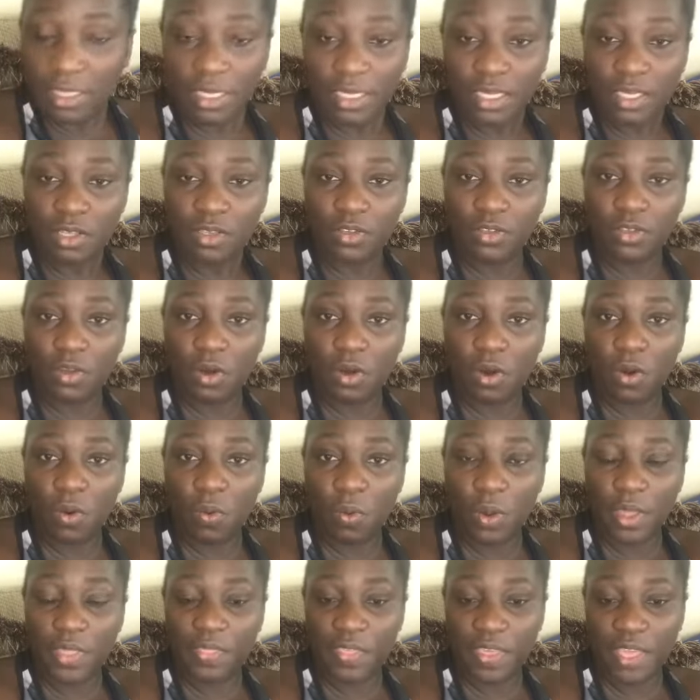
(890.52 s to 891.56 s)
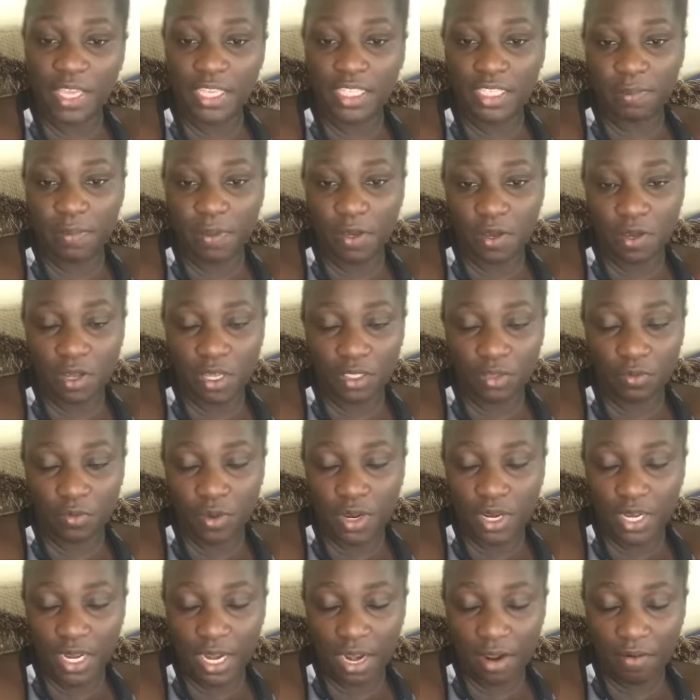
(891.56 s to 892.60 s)
So with these, because
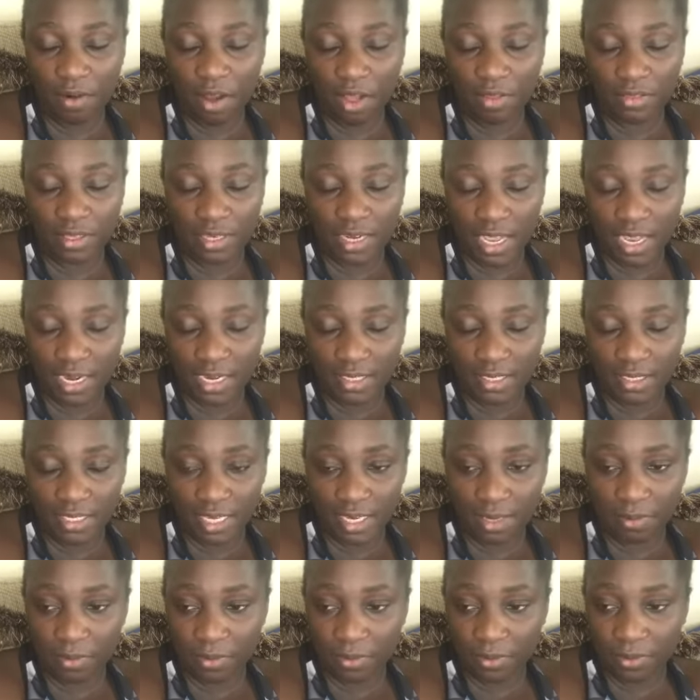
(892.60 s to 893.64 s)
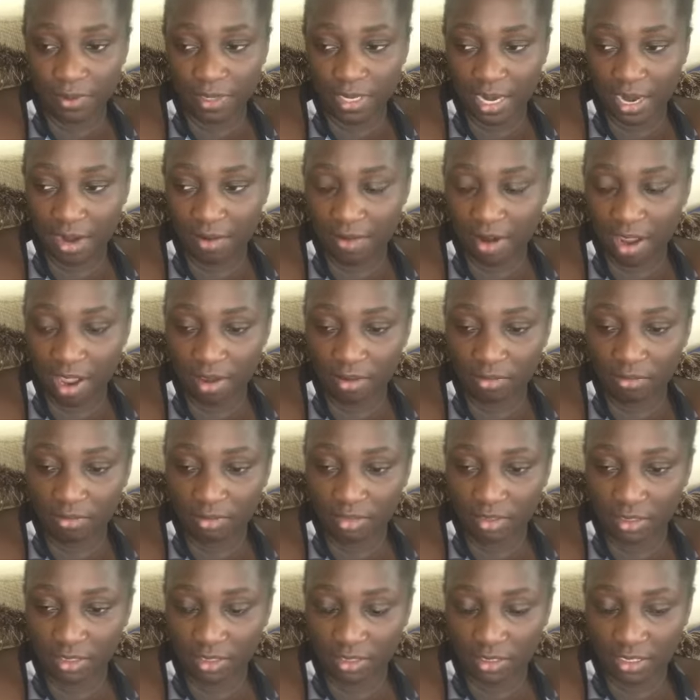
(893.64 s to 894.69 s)
reading around the dining table and
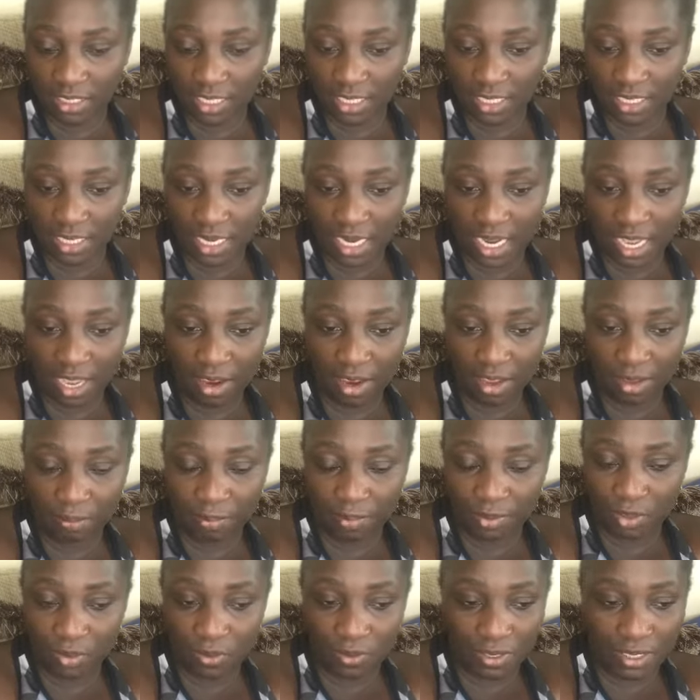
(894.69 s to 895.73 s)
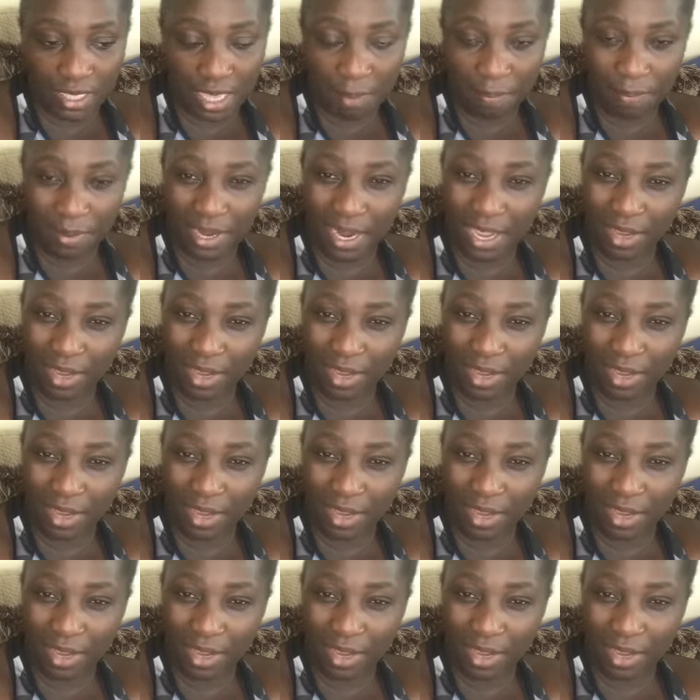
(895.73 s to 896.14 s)
around certain episodes happen,